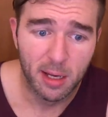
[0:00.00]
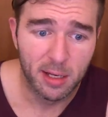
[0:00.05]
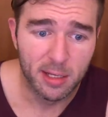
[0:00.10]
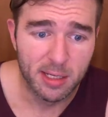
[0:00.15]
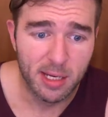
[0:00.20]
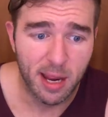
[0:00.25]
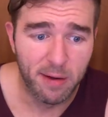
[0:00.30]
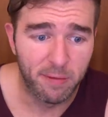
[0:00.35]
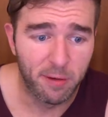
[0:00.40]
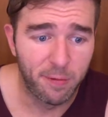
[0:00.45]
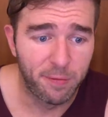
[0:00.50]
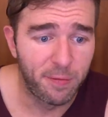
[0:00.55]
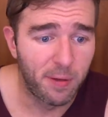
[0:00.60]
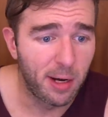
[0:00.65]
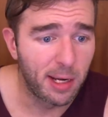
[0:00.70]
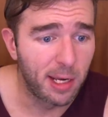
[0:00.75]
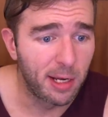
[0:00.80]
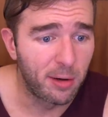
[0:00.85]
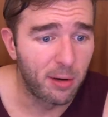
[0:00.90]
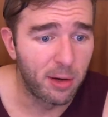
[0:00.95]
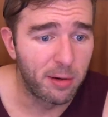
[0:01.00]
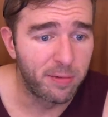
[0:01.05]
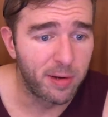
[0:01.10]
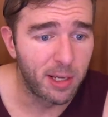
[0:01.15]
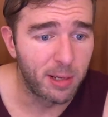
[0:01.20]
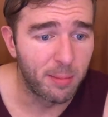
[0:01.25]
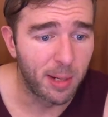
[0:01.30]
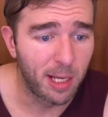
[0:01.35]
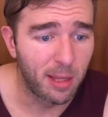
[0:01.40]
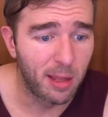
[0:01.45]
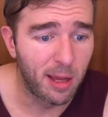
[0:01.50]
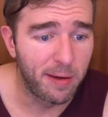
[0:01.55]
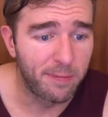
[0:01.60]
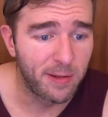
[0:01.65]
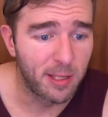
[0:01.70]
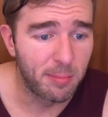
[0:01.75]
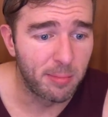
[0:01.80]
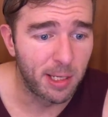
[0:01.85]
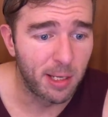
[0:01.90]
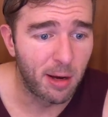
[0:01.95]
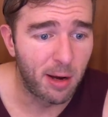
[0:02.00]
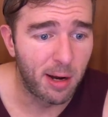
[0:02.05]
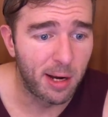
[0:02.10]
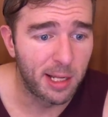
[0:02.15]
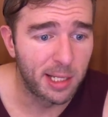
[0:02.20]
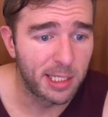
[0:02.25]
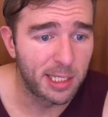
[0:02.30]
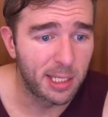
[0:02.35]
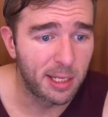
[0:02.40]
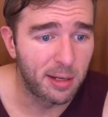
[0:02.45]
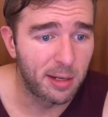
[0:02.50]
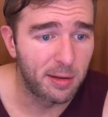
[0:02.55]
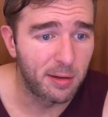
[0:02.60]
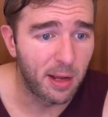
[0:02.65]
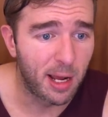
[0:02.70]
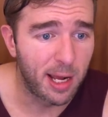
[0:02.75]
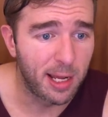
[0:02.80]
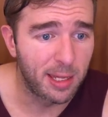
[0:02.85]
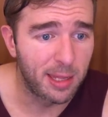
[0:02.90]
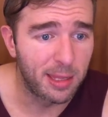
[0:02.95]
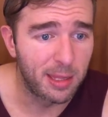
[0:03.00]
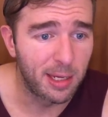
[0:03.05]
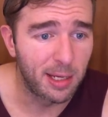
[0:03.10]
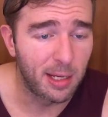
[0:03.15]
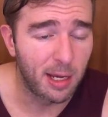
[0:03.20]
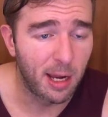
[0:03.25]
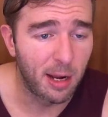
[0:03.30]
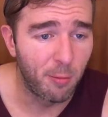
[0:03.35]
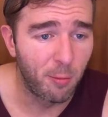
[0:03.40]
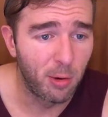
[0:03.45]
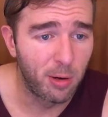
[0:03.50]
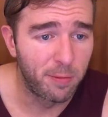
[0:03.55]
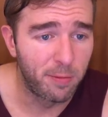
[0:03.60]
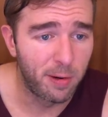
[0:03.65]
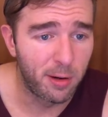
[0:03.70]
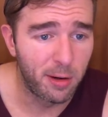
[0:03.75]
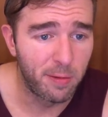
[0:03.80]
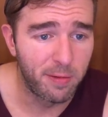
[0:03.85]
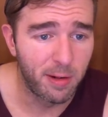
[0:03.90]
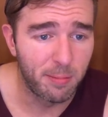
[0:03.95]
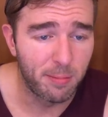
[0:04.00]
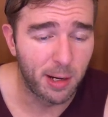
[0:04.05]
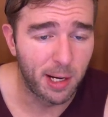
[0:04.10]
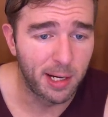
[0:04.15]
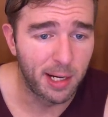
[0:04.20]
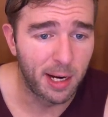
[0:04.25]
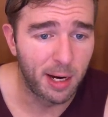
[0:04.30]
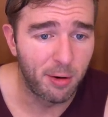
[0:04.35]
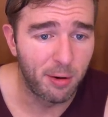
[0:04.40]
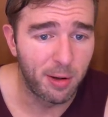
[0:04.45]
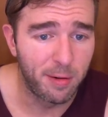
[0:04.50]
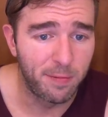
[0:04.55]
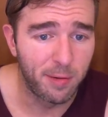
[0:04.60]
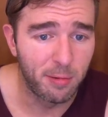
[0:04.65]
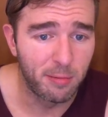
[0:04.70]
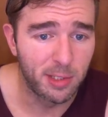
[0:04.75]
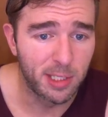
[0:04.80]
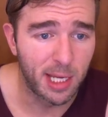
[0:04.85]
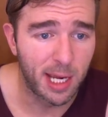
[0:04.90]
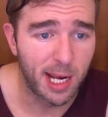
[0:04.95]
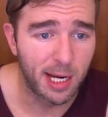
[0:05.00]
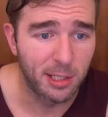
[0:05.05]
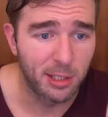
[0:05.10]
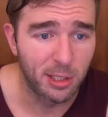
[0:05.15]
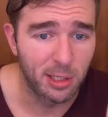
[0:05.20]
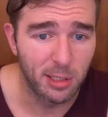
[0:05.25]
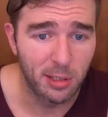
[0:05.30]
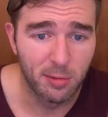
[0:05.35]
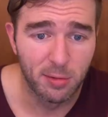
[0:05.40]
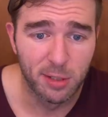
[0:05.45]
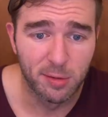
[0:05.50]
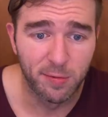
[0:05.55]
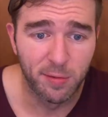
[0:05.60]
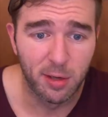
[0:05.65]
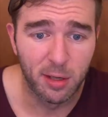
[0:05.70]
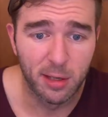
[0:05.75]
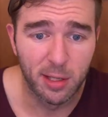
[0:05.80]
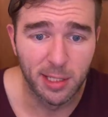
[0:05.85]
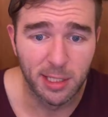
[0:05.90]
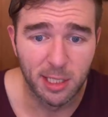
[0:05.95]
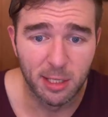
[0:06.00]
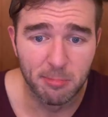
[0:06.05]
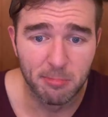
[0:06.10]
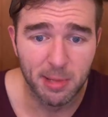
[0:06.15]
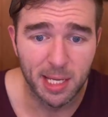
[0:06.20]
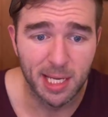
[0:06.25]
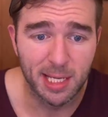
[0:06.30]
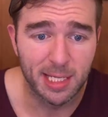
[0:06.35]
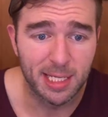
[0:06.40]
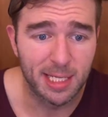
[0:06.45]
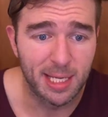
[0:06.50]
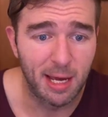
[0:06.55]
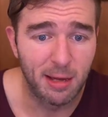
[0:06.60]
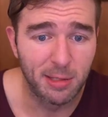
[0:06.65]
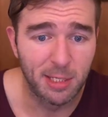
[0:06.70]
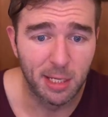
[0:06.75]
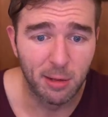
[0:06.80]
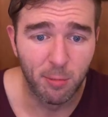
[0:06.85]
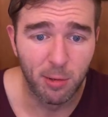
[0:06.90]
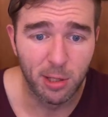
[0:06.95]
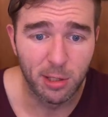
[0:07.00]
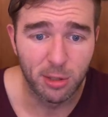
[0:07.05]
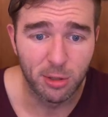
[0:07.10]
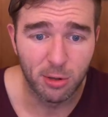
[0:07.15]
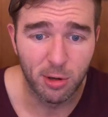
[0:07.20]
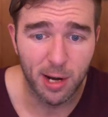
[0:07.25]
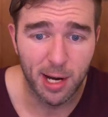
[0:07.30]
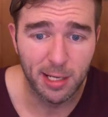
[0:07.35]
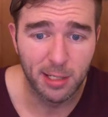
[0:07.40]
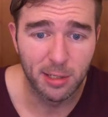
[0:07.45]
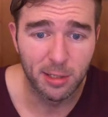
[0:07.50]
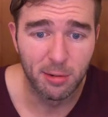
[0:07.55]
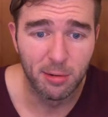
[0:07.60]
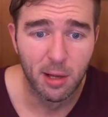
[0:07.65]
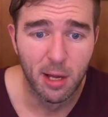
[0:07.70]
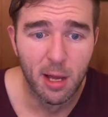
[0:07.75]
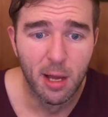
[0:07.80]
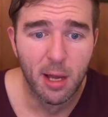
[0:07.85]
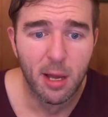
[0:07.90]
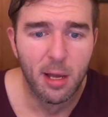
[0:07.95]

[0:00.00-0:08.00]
Never fucking heard of it in my life, to be honest. And I think I would have heard of it by now if it was actually useful. Like, to me, it sounds like what it's trying to.